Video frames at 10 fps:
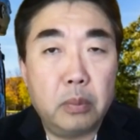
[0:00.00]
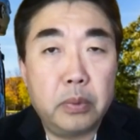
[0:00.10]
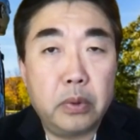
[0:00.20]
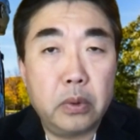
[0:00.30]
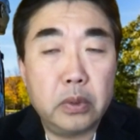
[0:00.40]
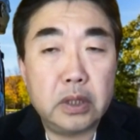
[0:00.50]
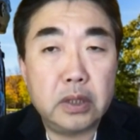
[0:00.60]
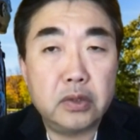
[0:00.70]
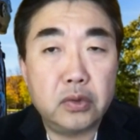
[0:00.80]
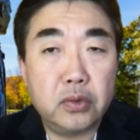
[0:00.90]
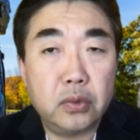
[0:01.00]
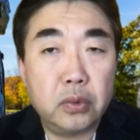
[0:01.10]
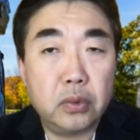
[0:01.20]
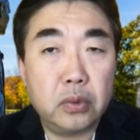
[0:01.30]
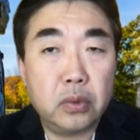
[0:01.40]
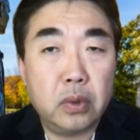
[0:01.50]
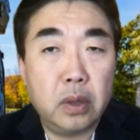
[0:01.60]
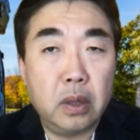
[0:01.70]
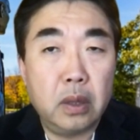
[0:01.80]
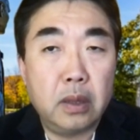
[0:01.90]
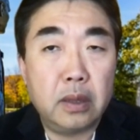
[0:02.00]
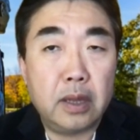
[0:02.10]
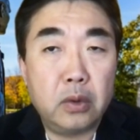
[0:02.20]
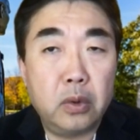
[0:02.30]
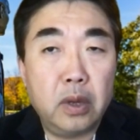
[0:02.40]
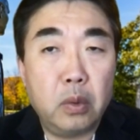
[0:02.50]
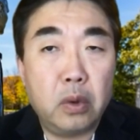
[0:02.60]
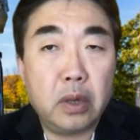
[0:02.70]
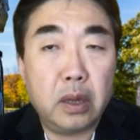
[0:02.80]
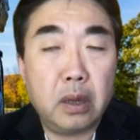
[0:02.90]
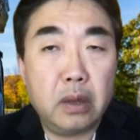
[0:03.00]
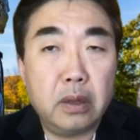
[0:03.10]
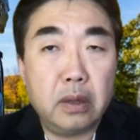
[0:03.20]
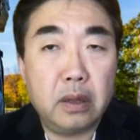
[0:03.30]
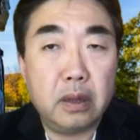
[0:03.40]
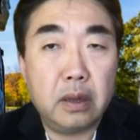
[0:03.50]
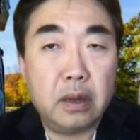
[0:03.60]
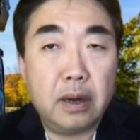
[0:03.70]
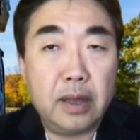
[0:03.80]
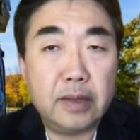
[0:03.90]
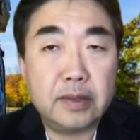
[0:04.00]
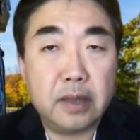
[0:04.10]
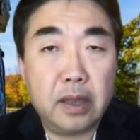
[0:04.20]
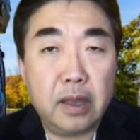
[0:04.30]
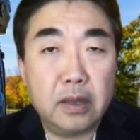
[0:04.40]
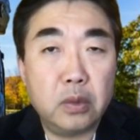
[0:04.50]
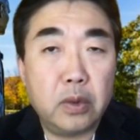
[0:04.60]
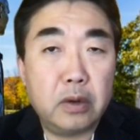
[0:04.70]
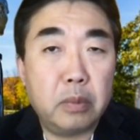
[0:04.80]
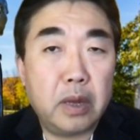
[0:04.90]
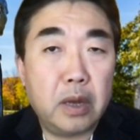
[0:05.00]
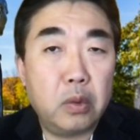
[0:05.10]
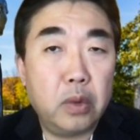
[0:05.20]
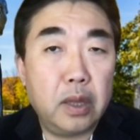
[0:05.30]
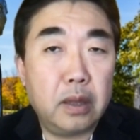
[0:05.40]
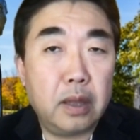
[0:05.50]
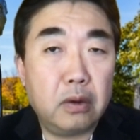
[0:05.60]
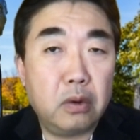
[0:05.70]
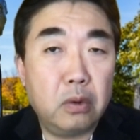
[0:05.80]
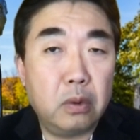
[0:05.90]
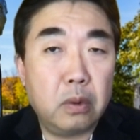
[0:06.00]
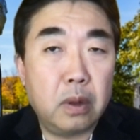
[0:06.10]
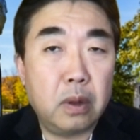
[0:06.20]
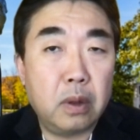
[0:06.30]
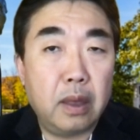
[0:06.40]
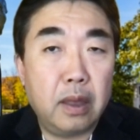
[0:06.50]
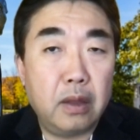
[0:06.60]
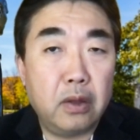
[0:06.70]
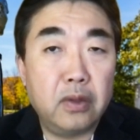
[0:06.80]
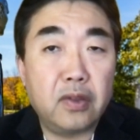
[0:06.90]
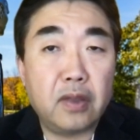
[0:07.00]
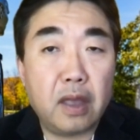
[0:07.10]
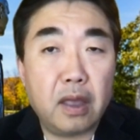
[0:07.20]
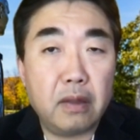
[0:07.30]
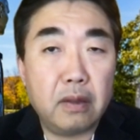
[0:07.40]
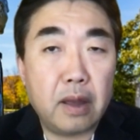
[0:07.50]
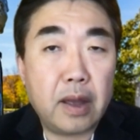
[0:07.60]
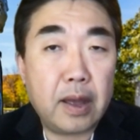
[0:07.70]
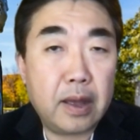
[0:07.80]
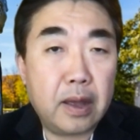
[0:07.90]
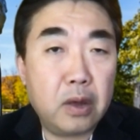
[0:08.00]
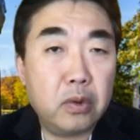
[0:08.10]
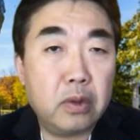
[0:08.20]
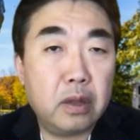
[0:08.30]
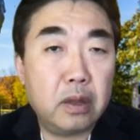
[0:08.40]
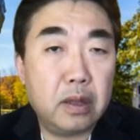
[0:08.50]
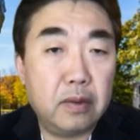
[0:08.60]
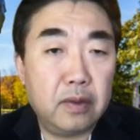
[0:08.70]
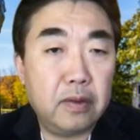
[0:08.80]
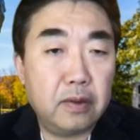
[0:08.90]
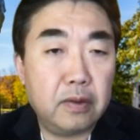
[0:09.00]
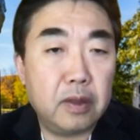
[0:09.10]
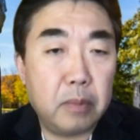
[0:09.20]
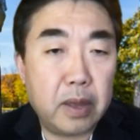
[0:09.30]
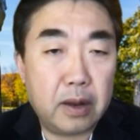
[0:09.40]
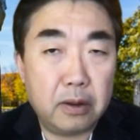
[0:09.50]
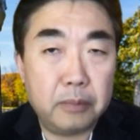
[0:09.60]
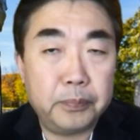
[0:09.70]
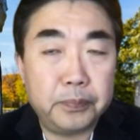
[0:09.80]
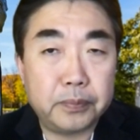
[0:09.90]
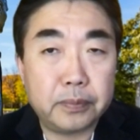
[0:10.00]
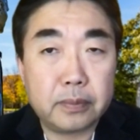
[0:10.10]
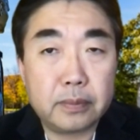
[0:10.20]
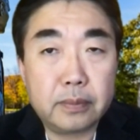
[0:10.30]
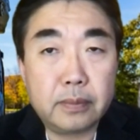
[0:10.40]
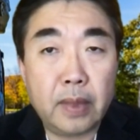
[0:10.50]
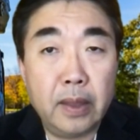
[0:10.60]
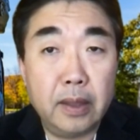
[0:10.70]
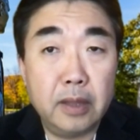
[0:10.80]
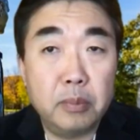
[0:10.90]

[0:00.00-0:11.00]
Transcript: approach is to not only working on the late stage, what about we take a look and understand how the disease is developed and then